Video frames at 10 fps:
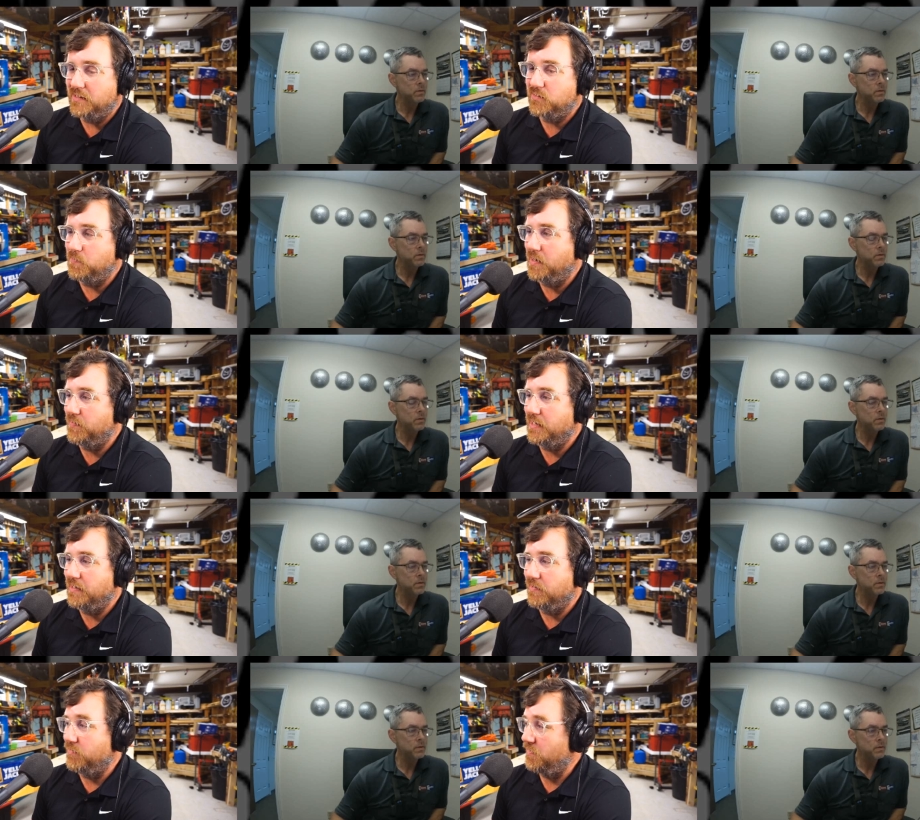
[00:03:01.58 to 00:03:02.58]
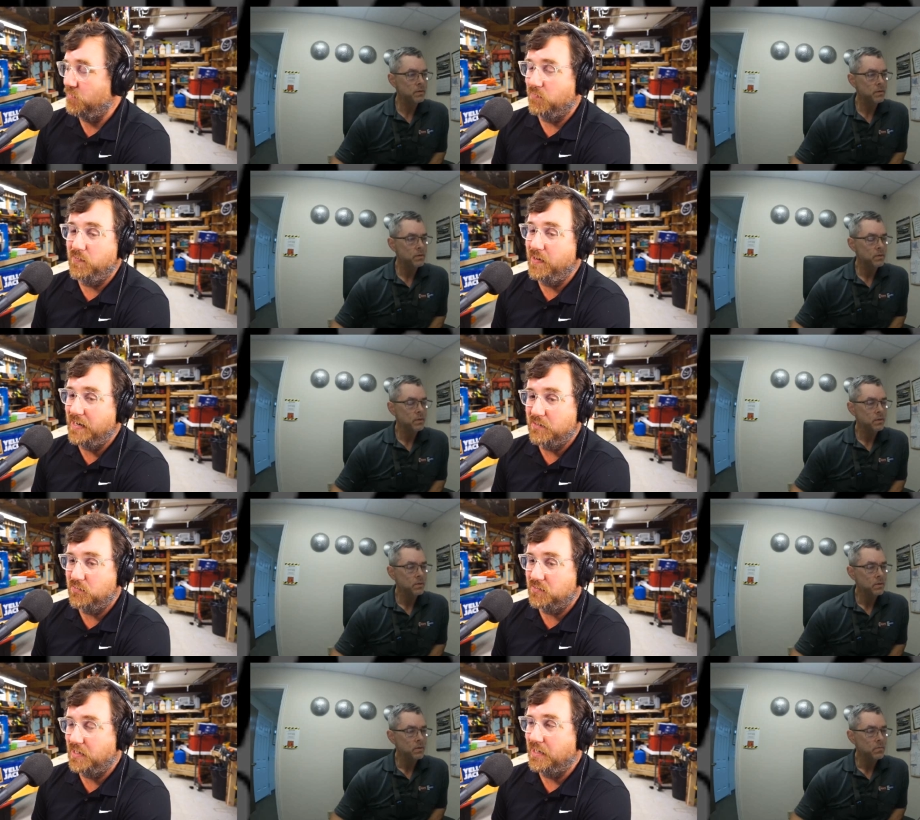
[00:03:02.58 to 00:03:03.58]
Speaker 1: test them and everything. It was very
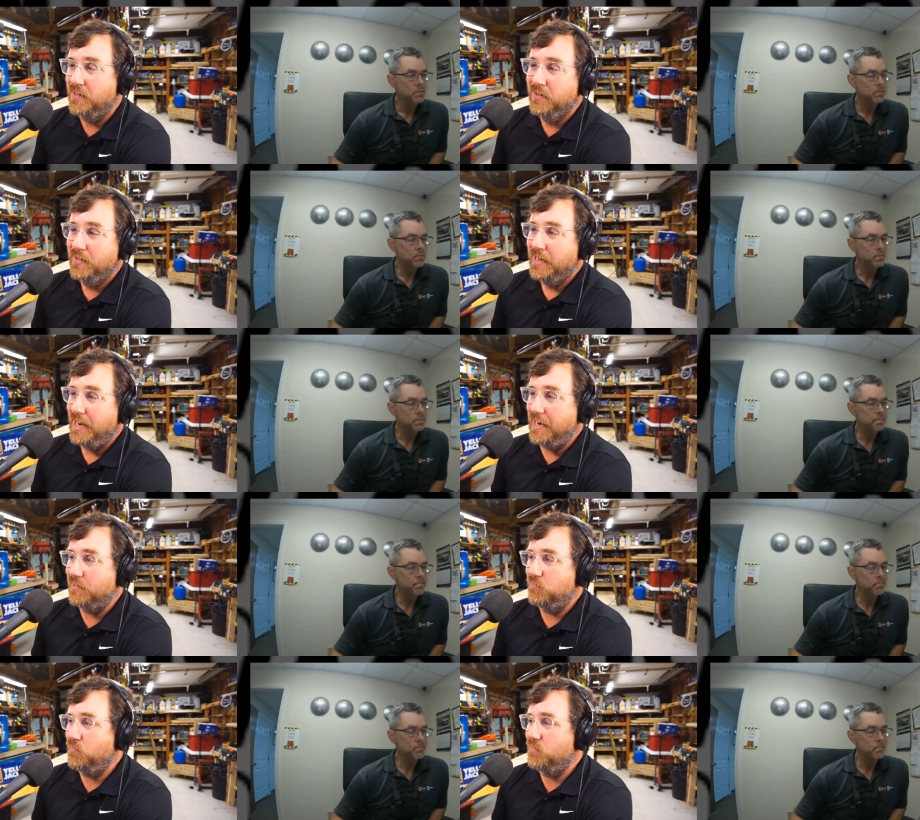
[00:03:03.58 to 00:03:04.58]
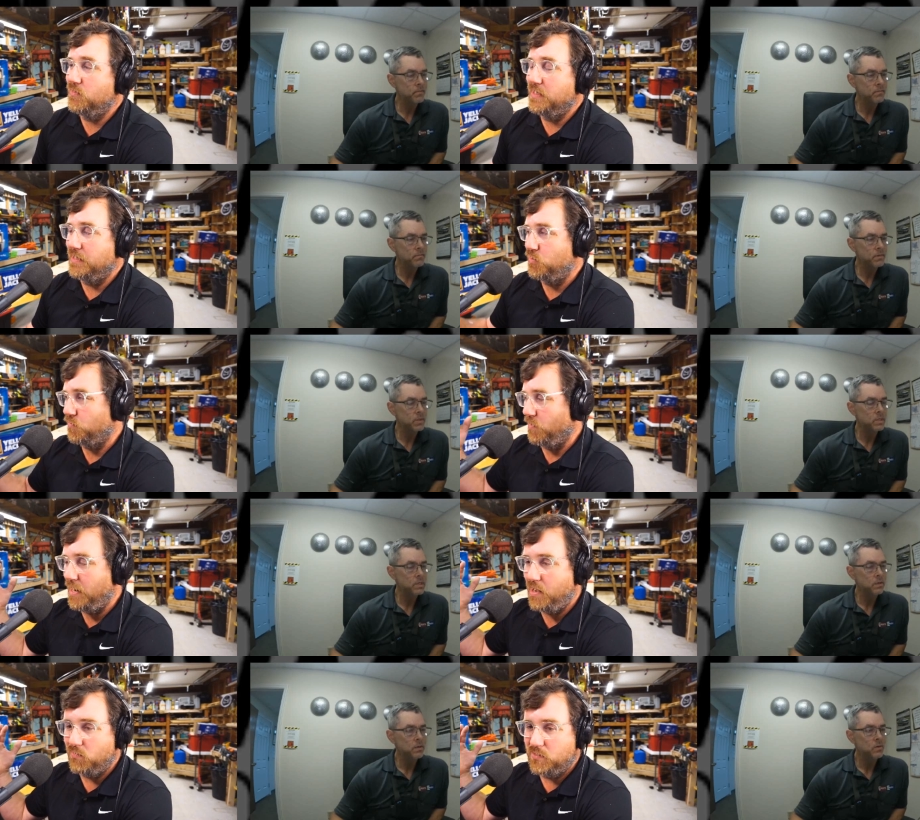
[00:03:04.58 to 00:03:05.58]
interesting. And as soon as the
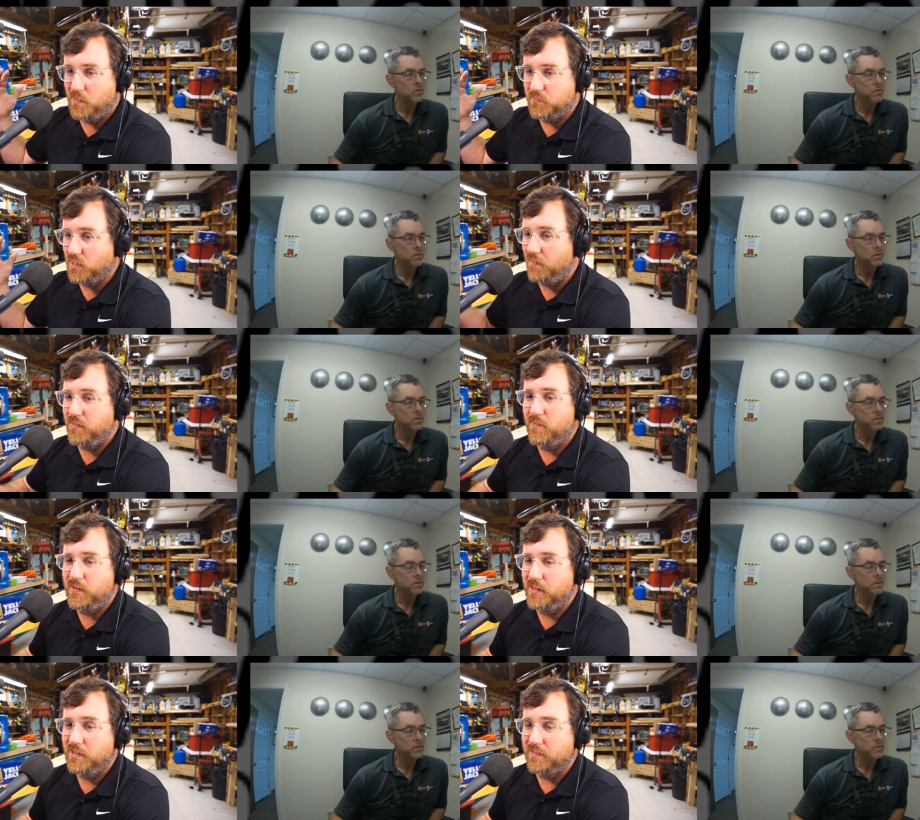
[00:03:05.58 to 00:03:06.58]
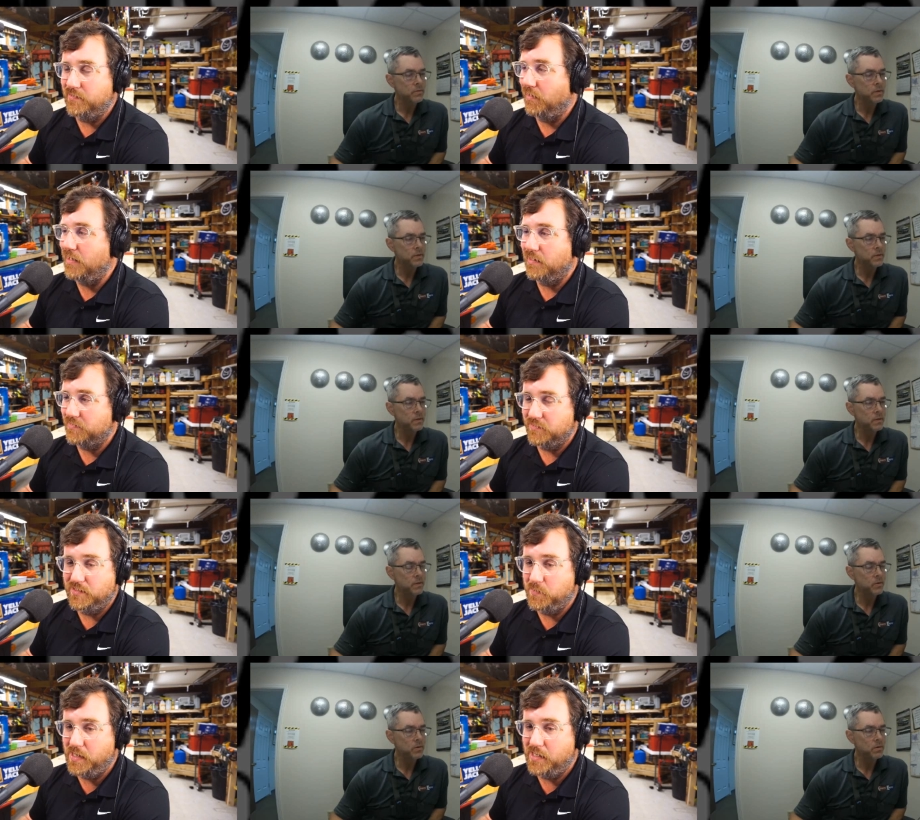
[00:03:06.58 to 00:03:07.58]
shroud comes off of it, it's a lot less
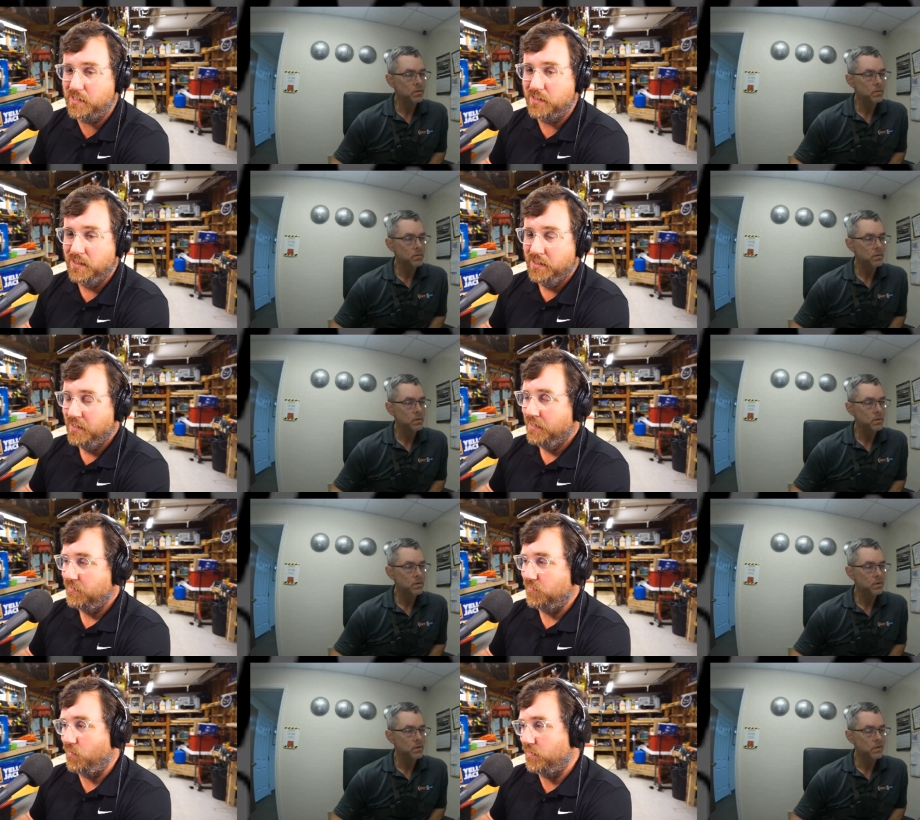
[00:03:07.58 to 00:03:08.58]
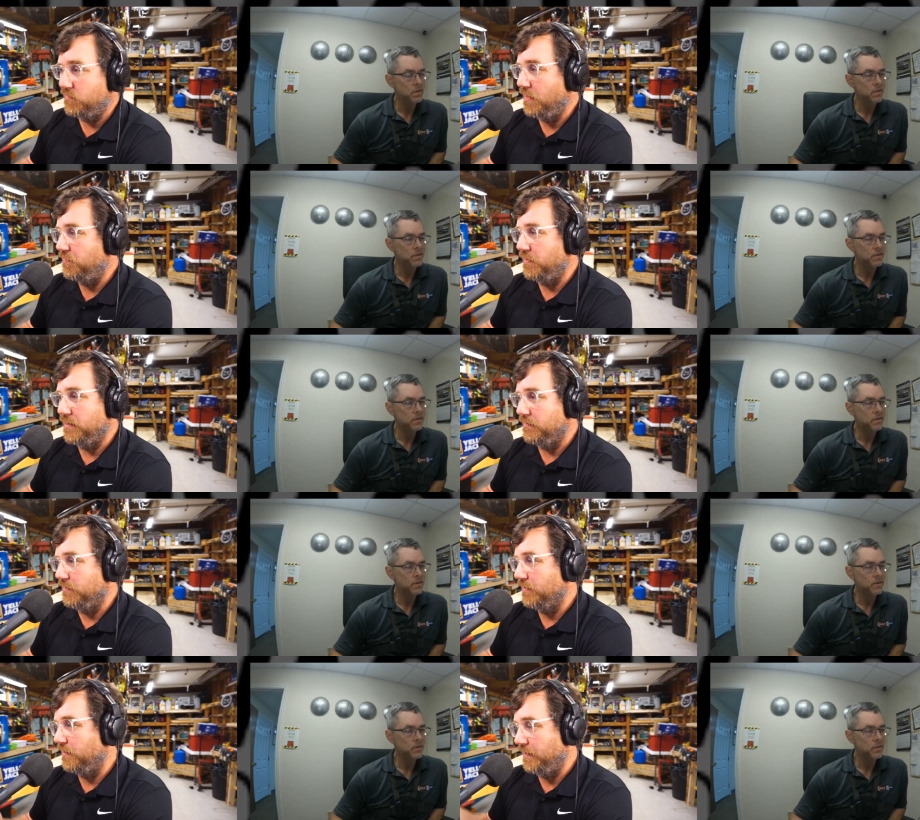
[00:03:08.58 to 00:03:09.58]
intimidating. So that's definitely a
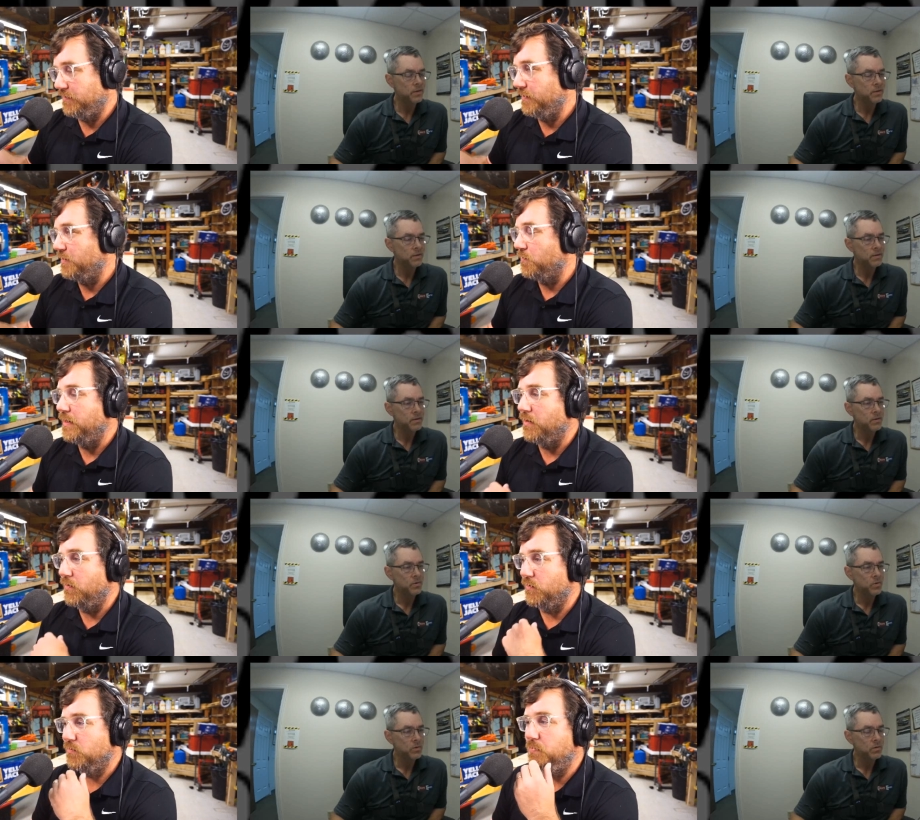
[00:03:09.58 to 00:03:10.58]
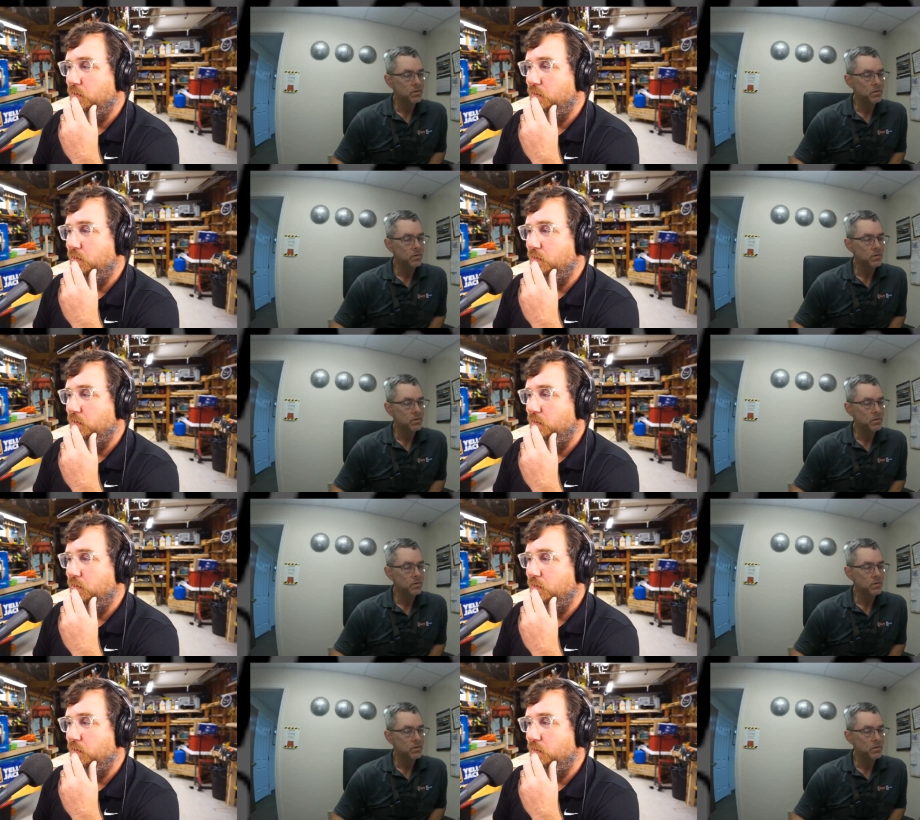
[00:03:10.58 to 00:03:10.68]
good thing. It's good you read all those